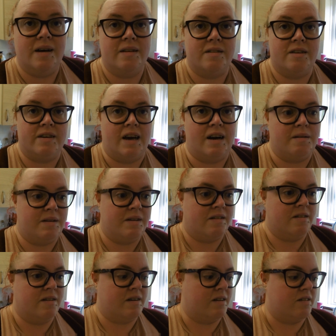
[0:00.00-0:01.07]
So yeah, I need
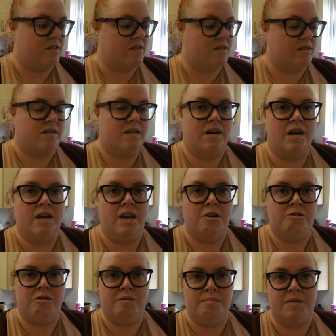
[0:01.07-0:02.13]
to look at just
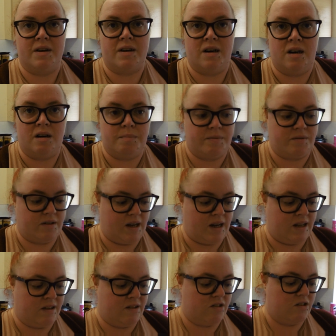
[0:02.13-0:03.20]
lowering my carbs
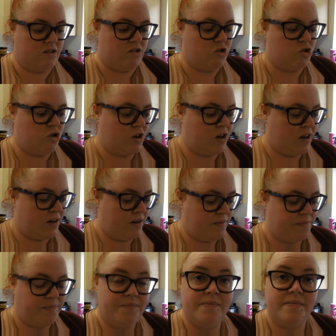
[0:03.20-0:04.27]
and sugar.
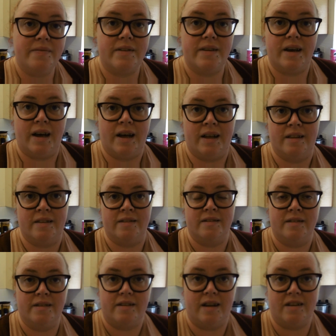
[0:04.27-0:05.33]

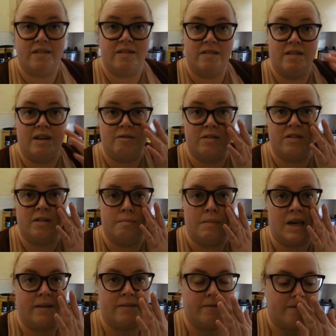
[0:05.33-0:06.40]
That was the
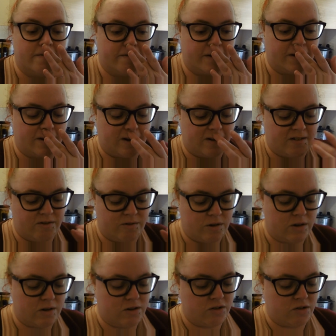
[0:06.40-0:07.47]
main focus of
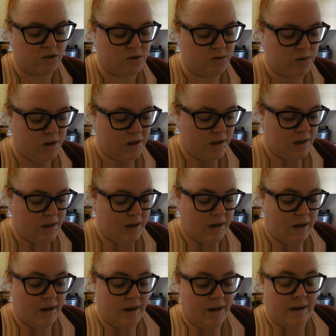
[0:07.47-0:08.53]
what I've got to do.
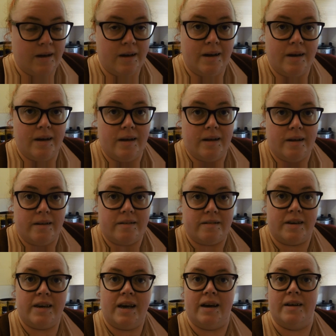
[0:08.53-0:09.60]

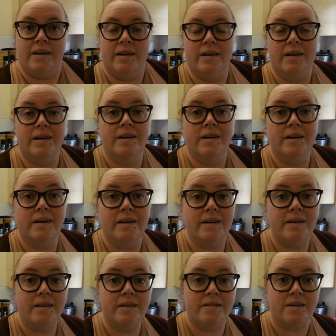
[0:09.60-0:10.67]
So yeah,
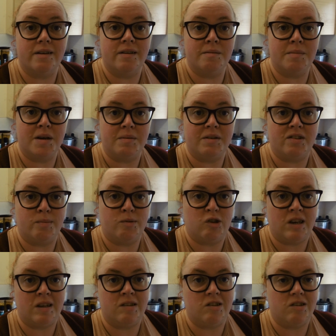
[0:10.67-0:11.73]
so maybe some
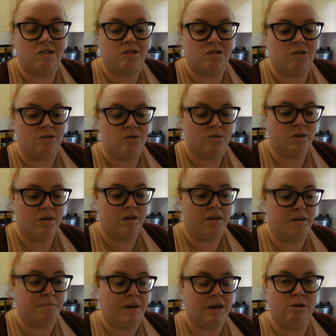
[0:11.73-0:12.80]
changes to
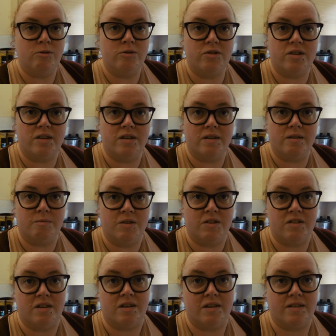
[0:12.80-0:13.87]
meals
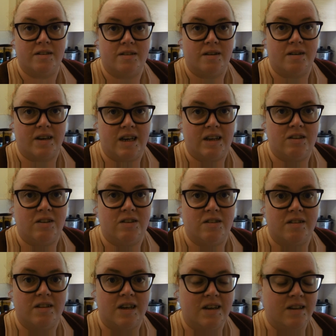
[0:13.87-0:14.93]
once I start getting used
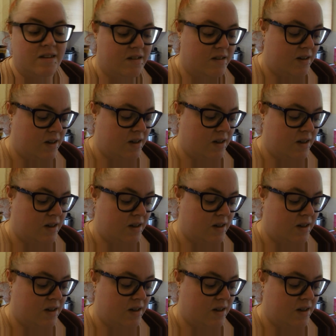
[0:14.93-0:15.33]
to things.